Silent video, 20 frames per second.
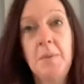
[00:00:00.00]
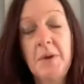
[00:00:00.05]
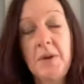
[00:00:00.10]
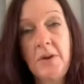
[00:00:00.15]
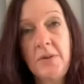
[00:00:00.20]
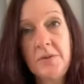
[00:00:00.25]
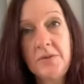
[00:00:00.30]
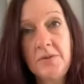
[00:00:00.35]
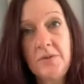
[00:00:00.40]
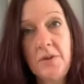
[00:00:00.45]

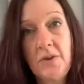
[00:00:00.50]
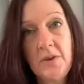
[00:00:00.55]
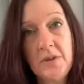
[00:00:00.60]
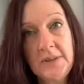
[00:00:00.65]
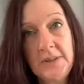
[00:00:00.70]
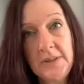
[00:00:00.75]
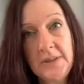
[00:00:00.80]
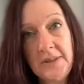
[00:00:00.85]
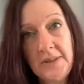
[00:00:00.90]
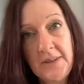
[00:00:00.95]
coastal
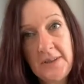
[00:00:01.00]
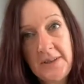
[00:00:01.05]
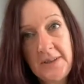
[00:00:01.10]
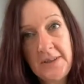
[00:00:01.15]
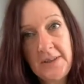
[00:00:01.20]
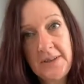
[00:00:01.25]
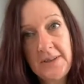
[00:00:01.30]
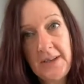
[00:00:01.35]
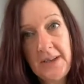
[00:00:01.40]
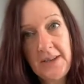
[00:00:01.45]
cardigan and I
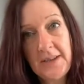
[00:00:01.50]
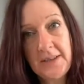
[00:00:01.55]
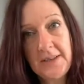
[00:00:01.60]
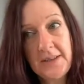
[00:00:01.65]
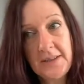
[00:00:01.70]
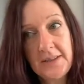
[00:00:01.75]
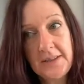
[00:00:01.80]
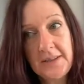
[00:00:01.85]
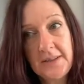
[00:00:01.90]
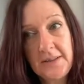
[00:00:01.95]
didn't get it
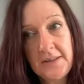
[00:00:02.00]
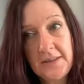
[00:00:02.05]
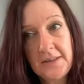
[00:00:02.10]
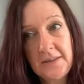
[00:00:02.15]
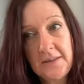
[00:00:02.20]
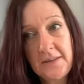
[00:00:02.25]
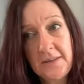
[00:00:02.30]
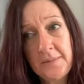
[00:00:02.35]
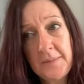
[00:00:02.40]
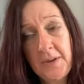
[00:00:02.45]
tested
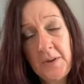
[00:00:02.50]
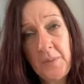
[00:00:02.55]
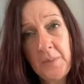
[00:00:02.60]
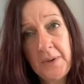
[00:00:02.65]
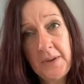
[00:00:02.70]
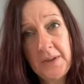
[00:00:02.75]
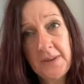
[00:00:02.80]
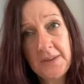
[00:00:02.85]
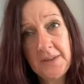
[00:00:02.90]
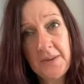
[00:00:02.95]
and I'm
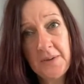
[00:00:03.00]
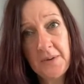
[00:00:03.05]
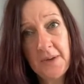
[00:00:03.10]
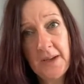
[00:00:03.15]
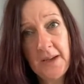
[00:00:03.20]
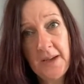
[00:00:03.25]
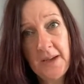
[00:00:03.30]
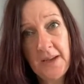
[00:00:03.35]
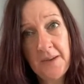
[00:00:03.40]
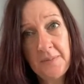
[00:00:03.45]
hoping it's
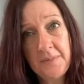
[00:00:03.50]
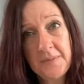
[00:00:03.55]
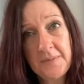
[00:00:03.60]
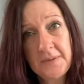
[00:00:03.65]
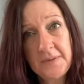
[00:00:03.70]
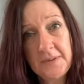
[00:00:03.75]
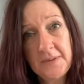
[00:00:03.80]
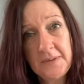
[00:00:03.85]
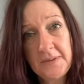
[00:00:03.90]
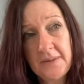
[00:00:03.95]
okay.
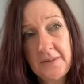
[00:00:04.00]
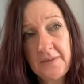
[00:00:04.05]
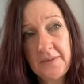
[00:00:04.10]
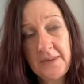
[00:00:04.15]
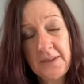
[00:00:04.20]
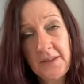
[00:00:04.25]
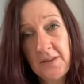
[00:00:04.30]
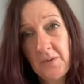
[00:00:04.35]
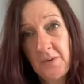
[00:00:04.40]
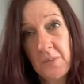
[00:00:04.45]
I've
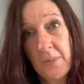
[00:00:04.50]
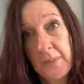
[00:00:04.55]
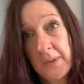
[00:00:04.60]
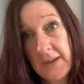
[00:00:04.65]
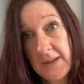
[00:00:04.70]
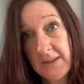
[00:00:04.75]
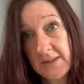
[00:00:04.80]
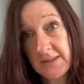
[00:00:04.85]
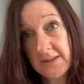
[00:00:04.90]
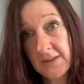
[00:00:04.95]
had no
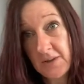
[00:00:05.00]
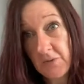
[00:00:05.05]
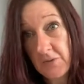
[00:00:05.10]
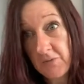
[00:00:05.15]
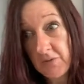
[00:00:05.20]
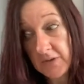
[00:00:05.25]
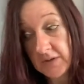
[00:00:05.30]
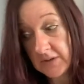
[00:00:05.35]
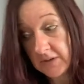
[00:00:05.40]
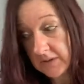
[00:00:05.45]
complaints so far.